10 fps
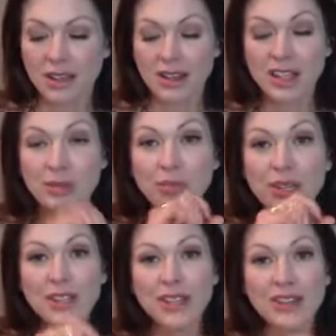the
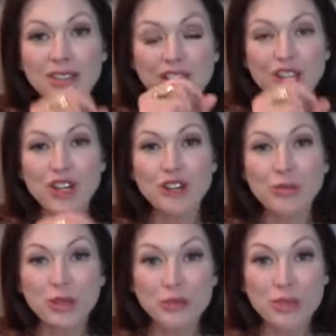ability of the
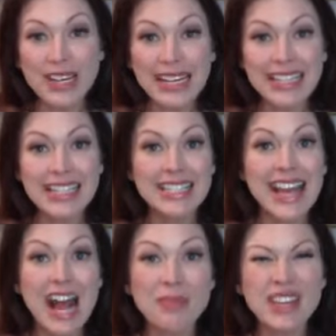human being to
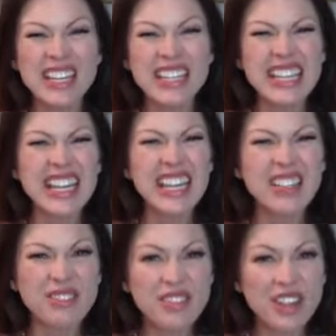tap into
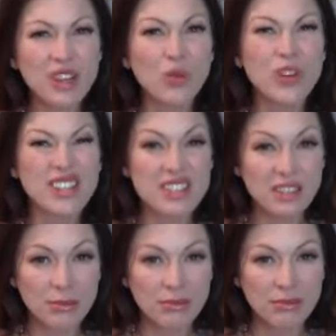infinite
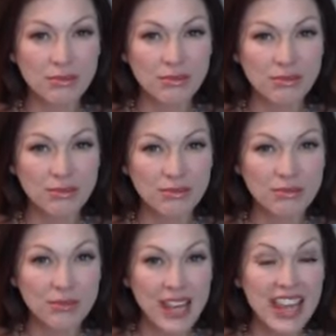wisdom.
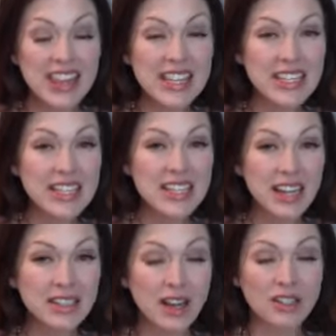This is
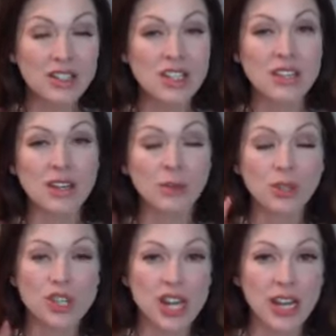technology that will
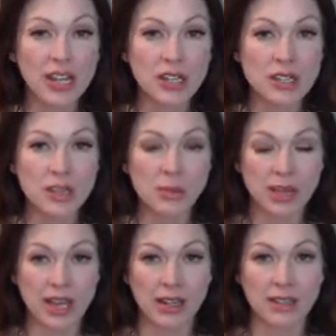change the
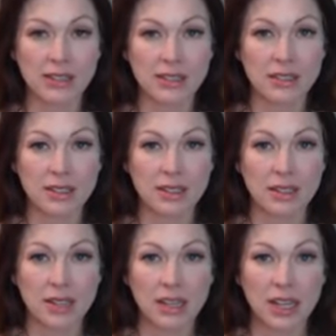planet.
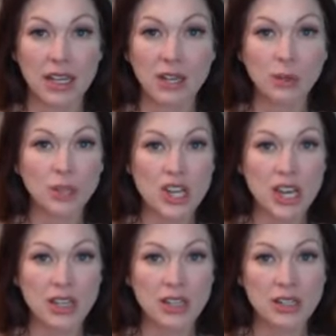It will
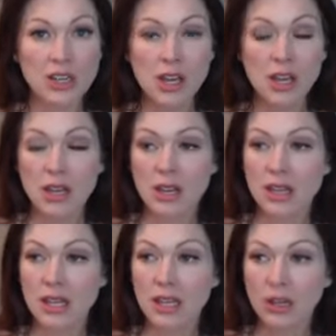change
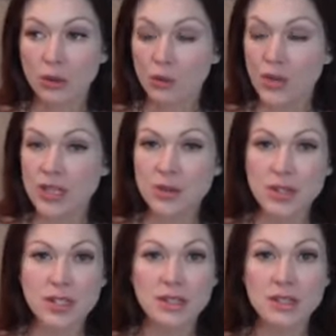the
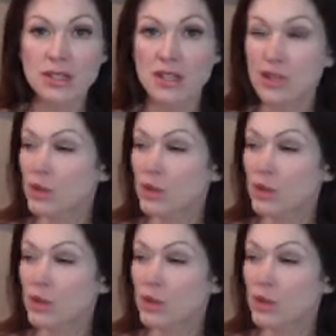resources, the new